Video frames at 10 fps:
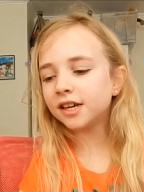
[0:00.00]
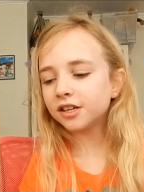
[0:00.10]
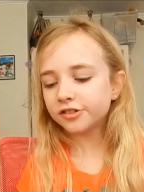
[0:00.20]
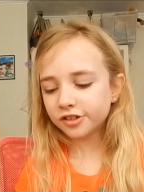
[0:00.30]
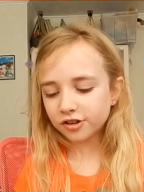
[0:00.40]

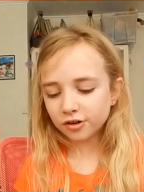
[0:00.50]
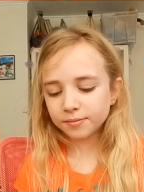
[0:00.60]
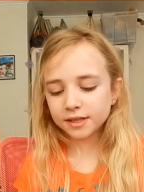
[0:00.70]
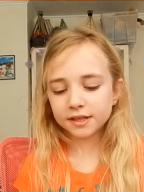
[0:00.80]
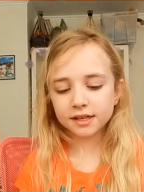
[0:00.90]
She got
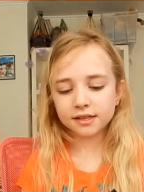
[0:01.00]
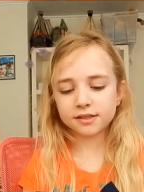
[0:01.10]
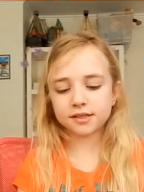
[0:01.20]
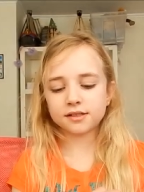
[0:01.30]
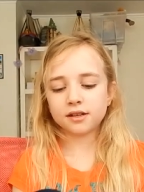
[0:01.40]
me
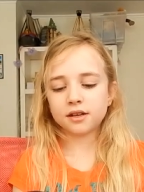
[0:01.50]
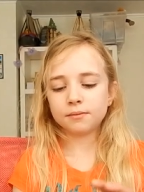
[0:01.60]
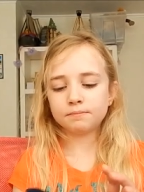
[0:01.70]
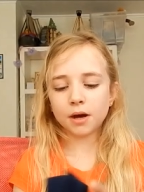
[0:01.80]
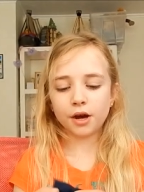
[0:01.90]
this
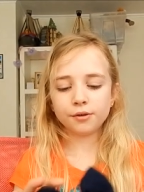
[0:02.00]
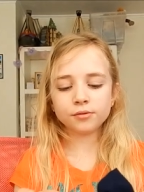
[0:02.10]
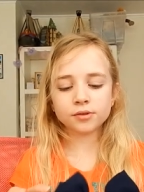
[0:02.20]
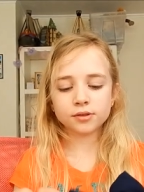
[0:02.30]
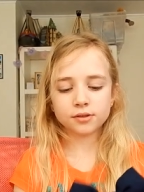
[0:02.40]
bow,
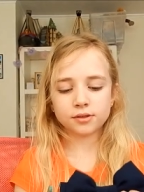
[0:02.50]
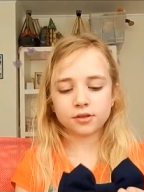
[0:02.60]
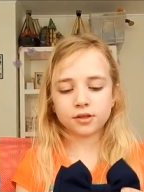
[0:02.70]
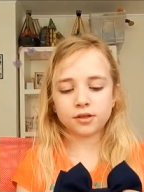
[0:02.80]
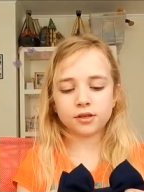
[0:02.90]

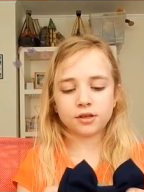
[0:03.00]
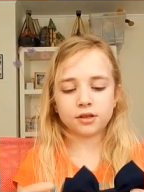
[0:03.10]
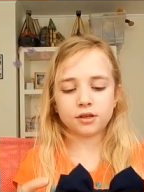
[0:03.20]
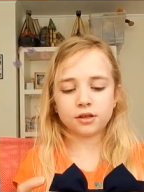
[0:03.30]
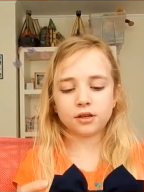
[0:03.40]

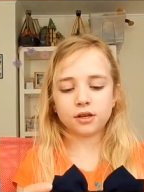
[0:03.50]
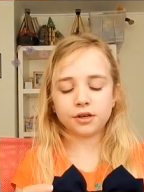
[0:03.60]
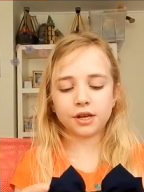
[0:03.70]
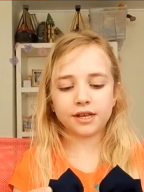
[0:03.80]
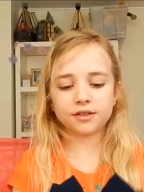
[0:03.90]
a
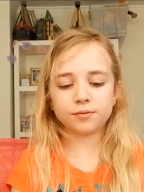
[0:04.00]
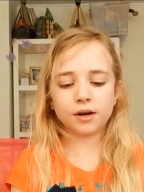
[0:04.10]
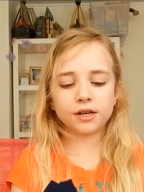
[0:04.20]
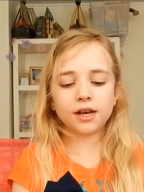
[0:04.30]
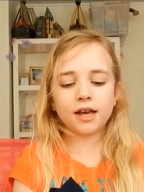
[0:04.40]
nice
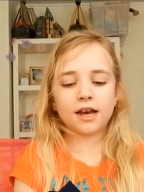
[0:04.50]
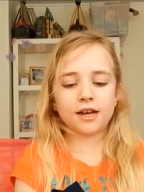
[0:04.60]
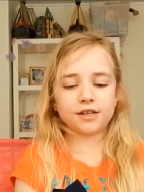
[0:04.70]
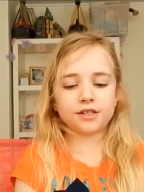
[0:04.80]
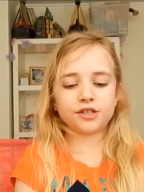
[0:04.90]
one,
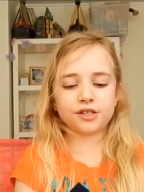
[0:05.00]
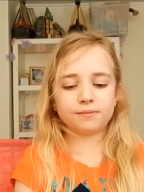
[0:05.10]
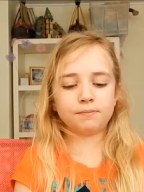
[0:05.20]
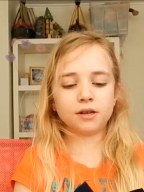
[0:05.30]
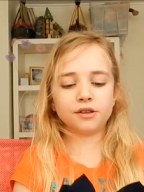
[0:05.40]
and it's
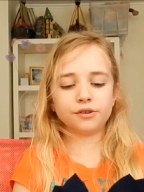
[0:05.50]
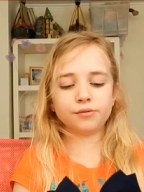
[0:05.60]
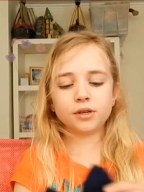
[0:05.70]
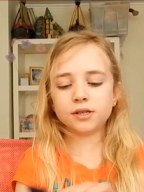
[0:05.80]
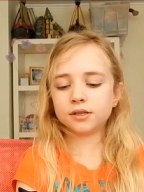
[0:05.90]
just
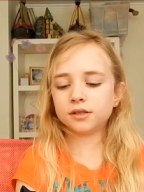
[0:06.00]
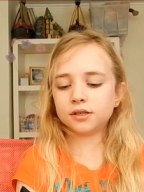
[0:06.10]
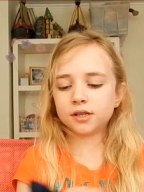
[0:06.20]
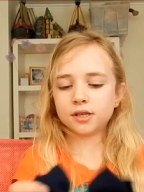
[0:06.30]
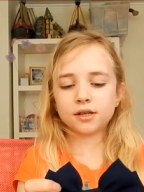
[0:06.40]
blue.
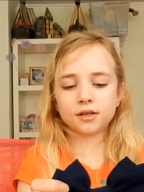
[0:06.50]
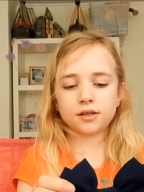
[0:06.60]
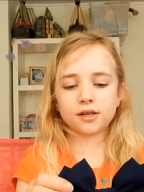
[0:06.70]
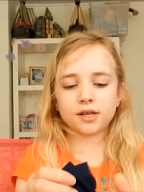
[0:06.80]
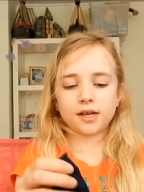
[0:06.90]

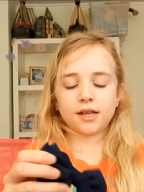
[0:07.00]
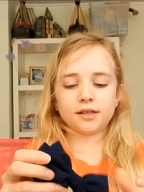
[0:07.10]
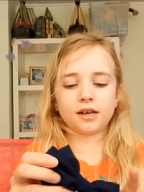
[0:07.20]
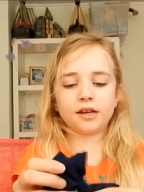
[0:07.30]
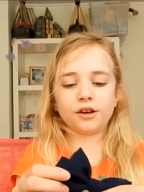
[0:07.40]

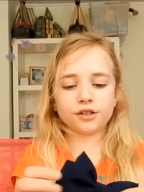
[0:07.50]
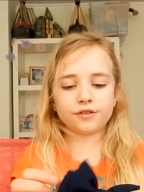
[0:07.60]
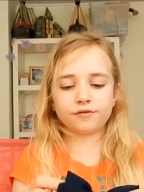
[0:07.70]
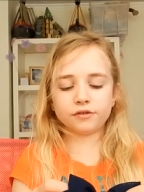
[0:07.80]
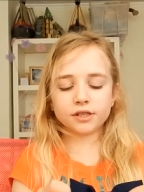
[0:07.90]
And I
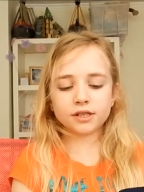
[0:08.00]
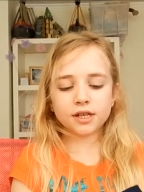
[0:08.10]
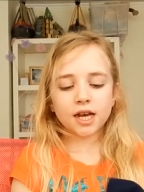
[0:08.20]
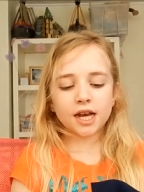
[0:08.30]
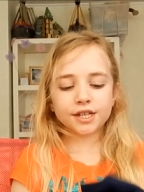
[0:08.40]
asked for it,
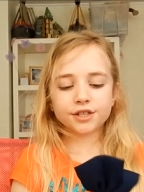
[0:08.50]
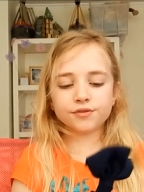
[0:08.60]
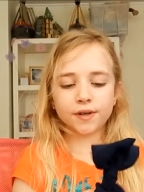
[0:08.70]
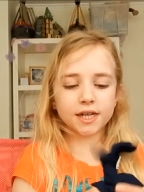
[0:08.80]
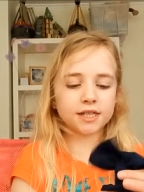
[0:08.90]
and it's
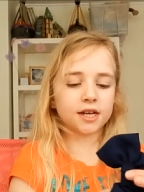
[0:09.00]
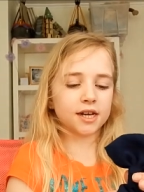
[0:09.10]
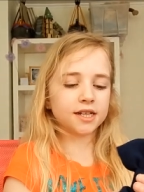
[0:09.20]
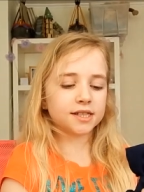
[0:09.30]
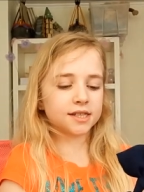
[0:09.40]
really
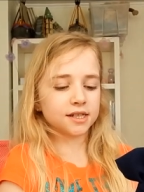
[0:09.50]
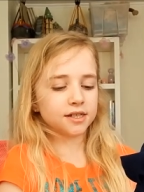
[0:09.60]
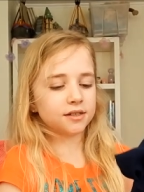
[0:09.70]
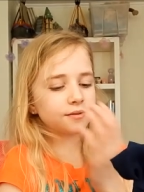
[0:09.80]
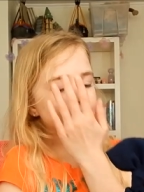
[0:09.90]
nice.
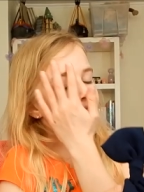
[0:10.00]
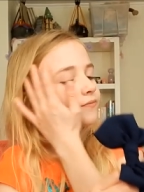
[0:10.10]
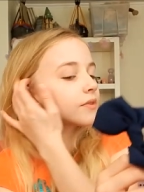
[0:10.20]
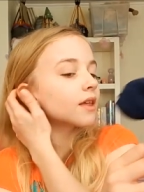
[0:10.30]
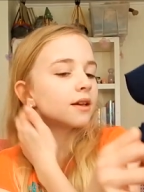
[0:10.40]

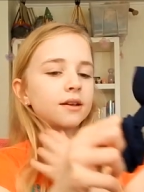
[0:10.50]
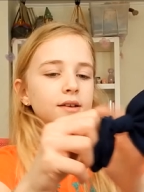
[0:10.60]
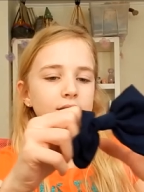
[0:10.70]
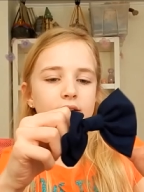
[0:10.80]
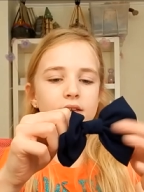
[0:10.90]

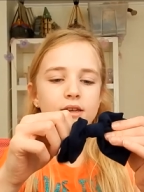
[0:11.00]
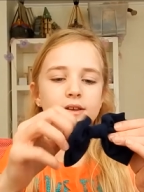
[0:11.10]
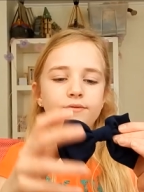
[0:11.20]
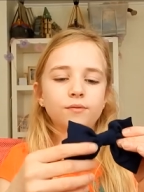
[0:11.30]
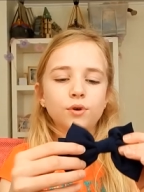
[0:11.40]
And
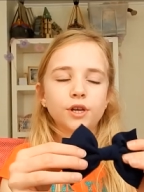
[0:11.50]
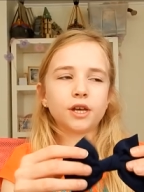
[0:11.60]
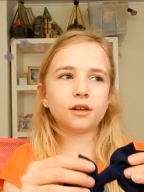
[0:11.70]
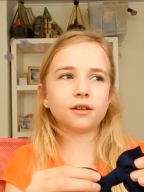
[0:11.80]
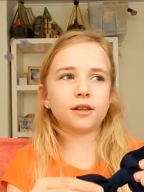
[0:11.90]
I've worn
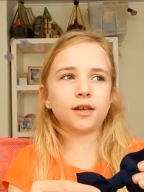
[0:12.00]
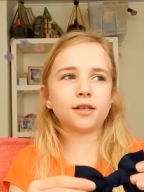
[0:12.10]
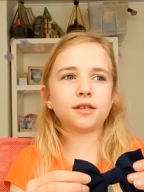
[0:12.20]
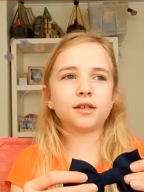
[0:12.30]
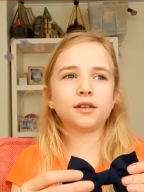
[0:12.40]
it
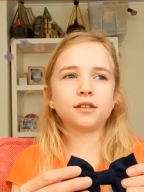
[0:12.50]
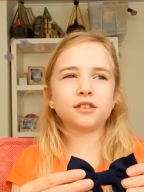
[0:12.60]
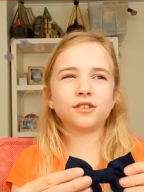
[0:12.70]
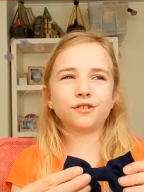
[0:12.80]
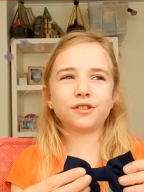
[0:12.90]
like
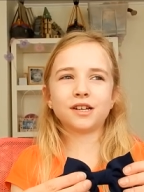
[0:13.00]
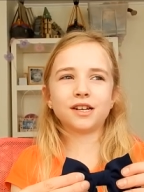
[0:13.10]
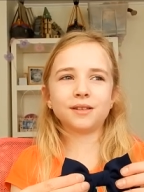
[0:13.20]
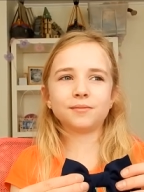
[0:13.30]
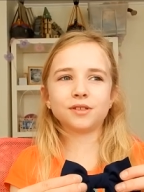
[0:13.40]
two
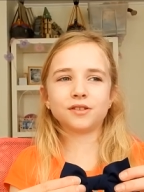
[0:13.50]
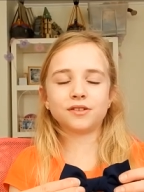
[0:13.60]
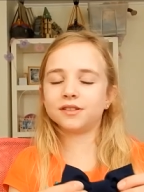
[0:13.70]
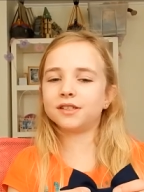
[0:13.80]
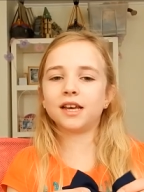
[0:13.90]
times, or
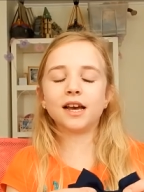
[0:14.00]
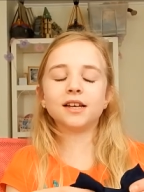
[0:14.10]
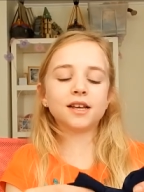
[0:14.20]
yeah.